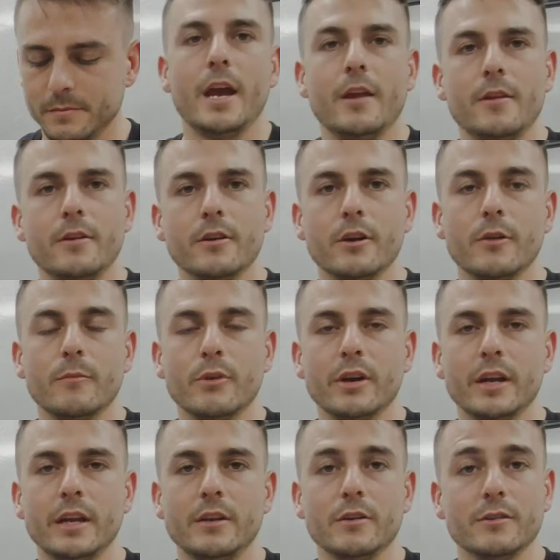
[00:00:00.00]
And then you're going to
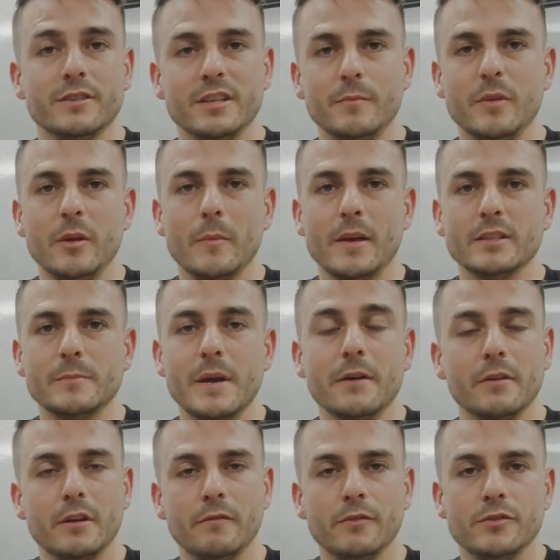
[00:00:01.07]
bring in your TPMS
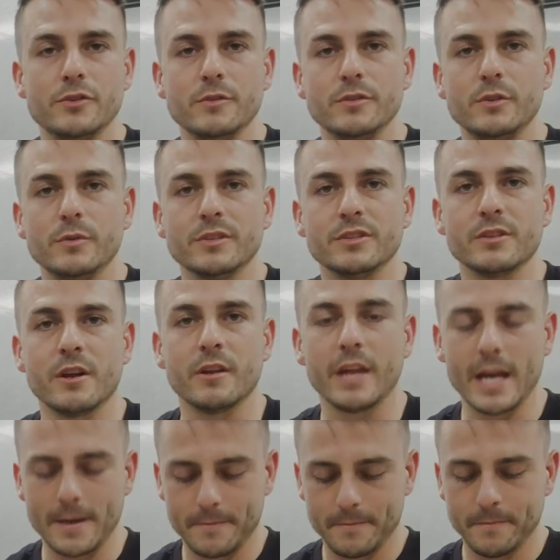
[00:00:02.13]
mount if you choose to install
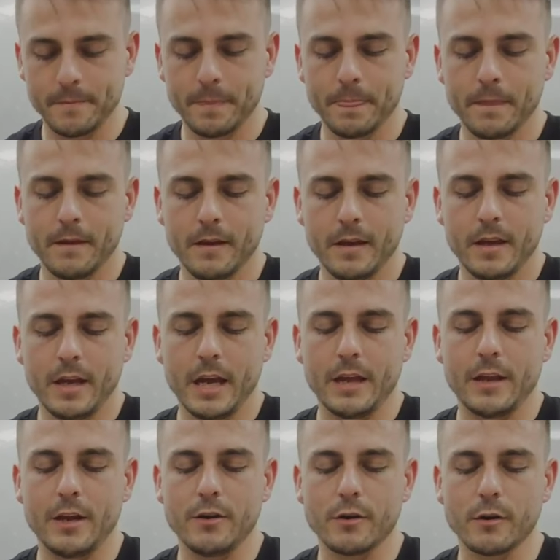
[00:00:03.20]
that.
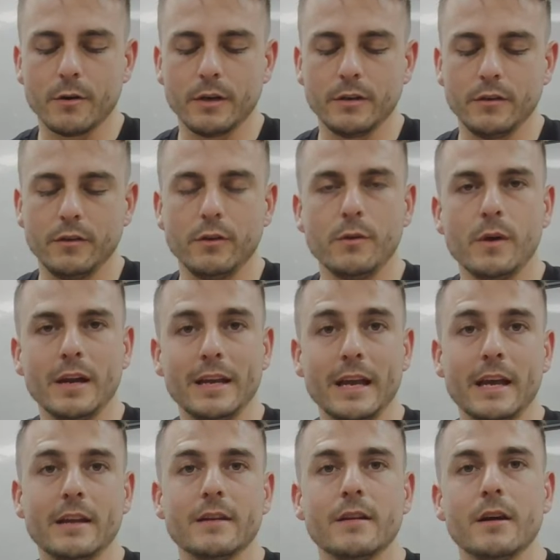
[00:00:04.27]
And then you're going to,
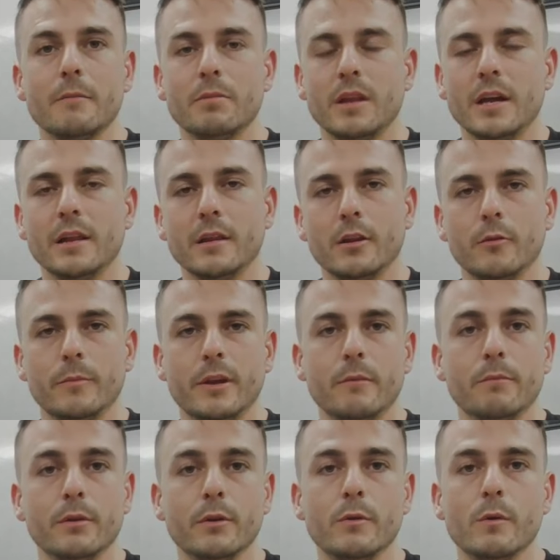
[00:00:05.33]
again, apply a little bit
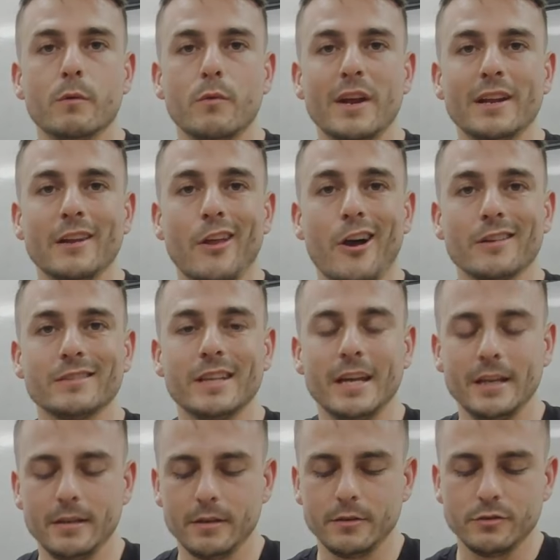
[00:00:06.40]
of blue or red
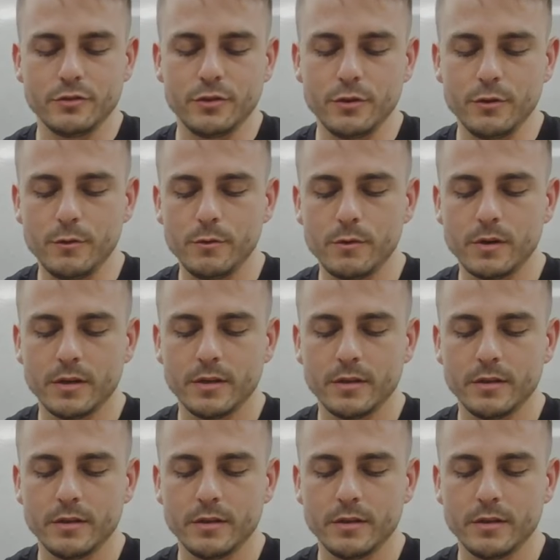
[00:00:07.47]
Loctite to